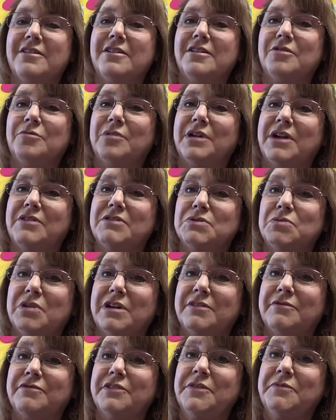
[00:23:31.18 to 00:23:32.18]
when I was wearing
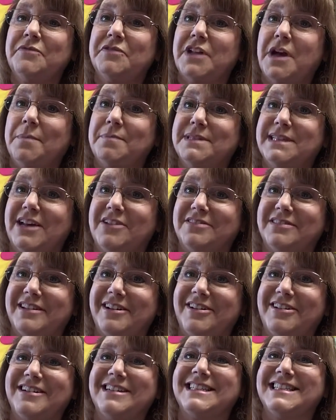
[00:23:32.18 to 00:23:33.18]
flip-flops out
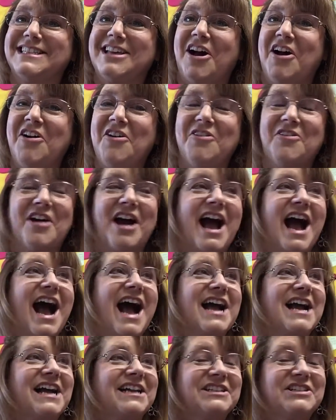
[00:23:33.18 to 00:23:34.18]
there. So
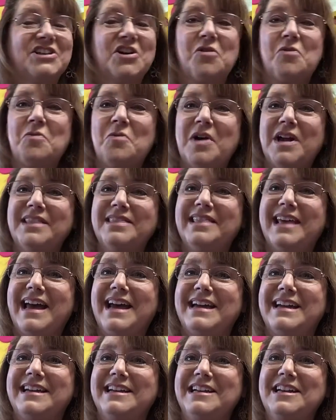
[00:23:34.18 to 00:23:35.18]
don't want that
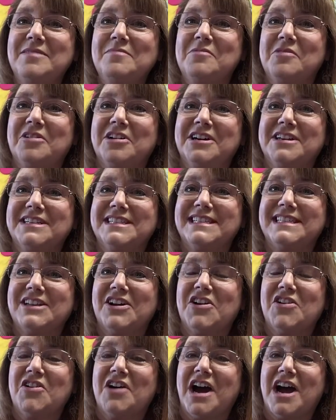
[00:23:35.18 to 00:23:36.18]
anymore.
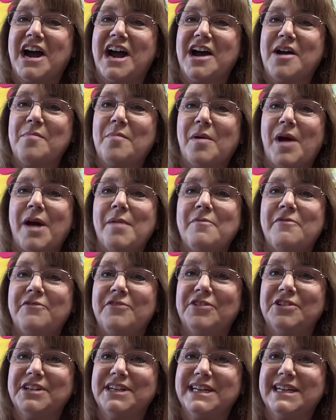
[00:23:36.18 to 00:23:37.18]
So I'm
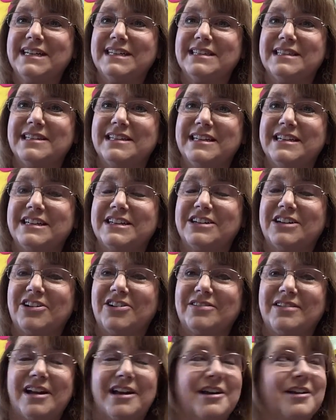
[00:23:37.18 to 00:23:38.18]
filling the
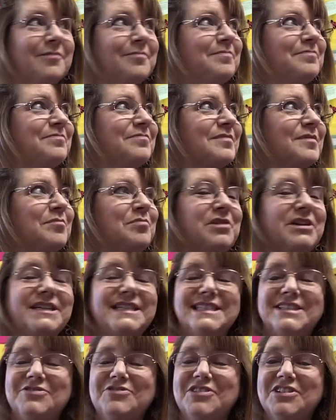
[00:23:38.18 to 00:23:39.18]

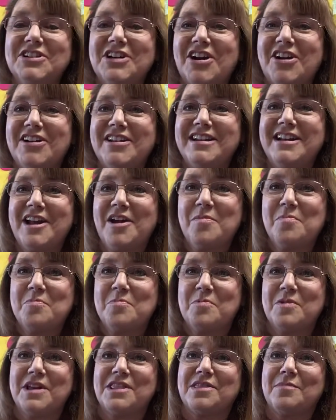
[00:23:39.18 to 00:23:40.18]
preschool garden up
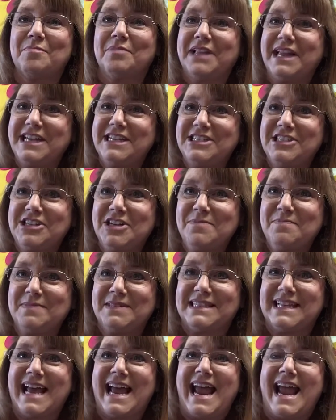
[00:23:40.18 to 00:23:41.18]
with play
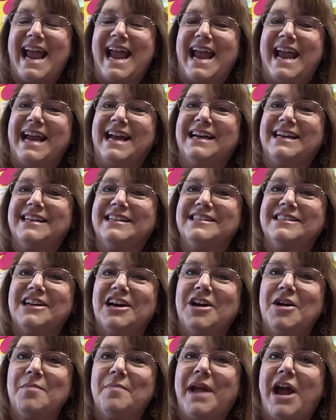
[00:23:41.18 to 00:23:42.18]
chips, and
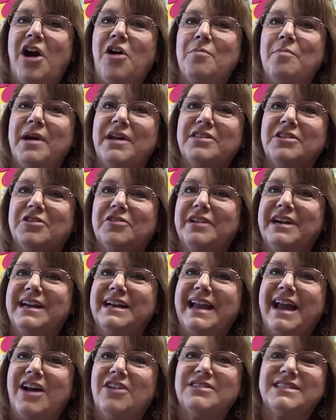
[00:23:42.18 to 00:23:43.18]
out by the
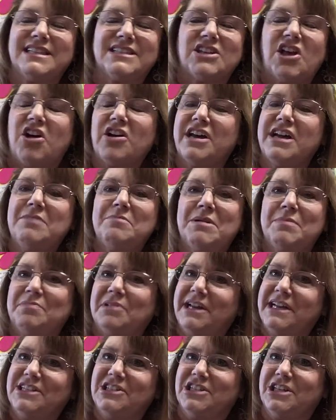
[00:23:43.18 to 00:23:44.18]
greenhouse it's all going to be
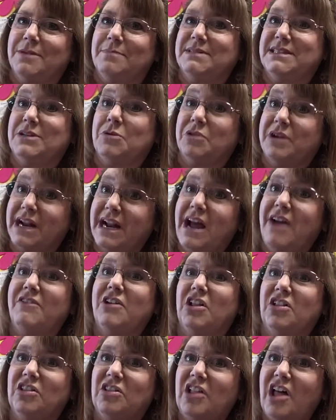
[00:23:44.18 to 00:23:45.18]
play chips. So we're going to have a
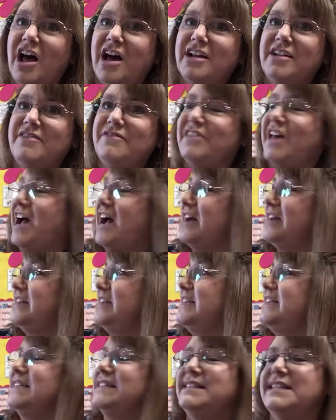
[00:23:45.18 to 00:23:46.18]
lot of that
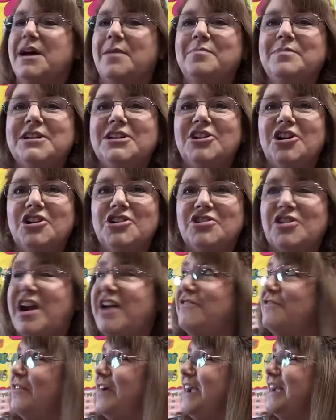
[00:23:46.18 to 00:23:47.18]
dumped in our
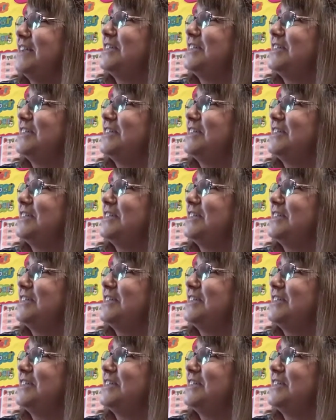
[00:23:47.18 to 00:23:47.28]
driveway